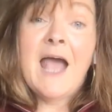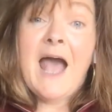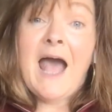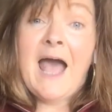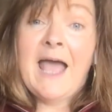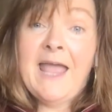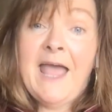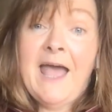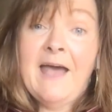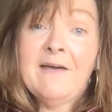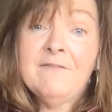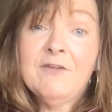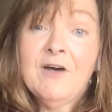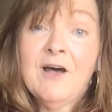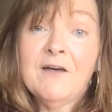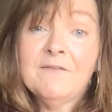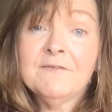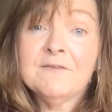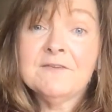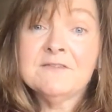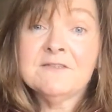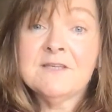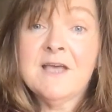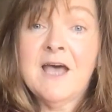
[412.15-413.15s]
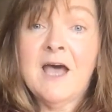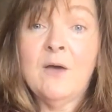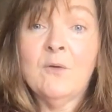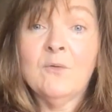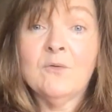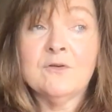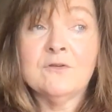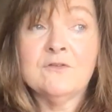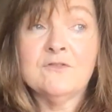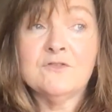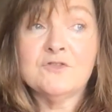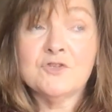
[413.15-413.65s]
I have office
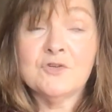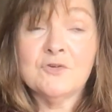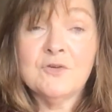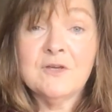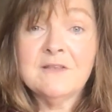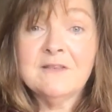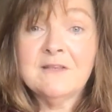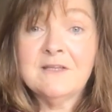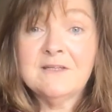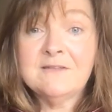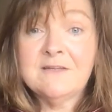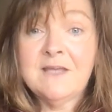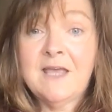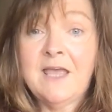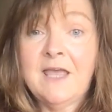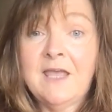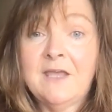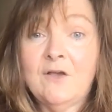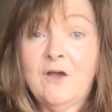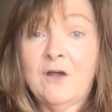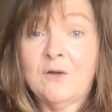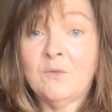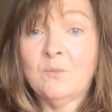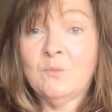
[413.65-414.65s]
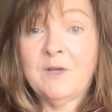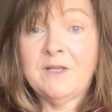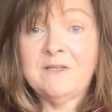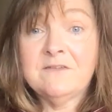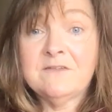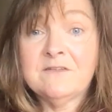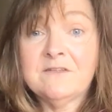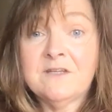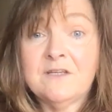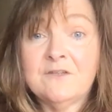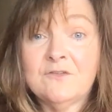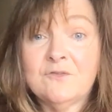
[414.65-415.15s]
hours during the day on
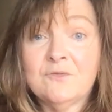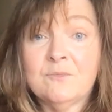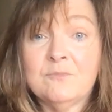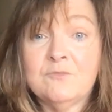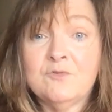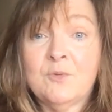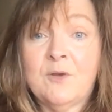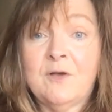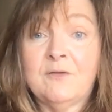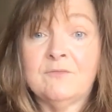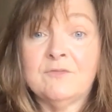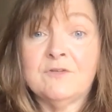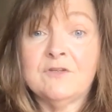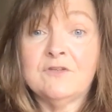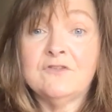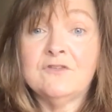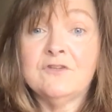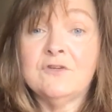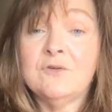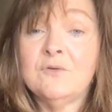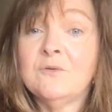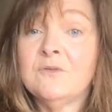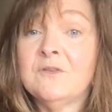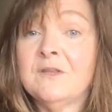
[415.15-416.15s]
Wednesdays from 12 to 2.